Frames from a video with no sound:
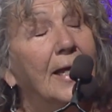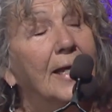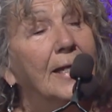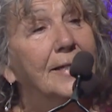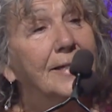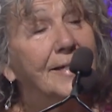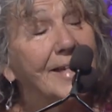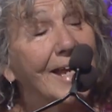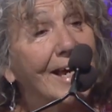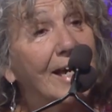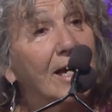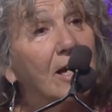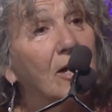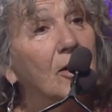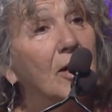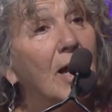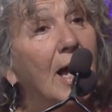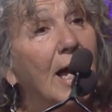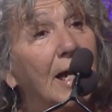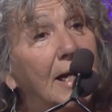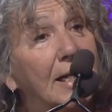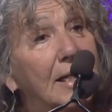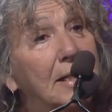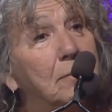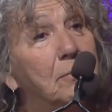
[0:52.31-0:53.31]
Now
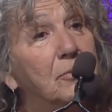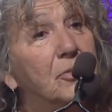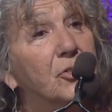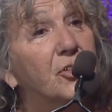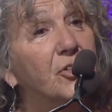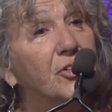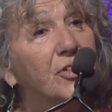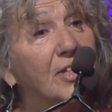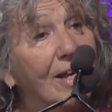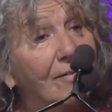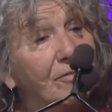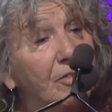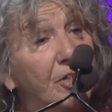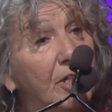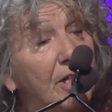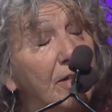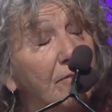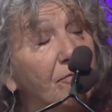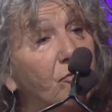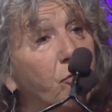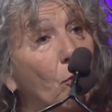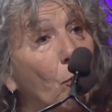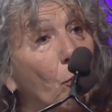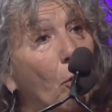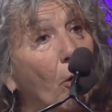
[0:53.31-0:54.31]
I am
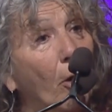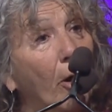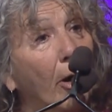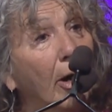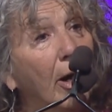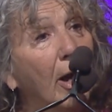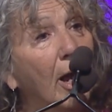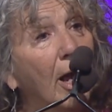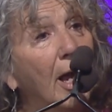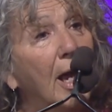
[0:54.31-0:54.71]
74.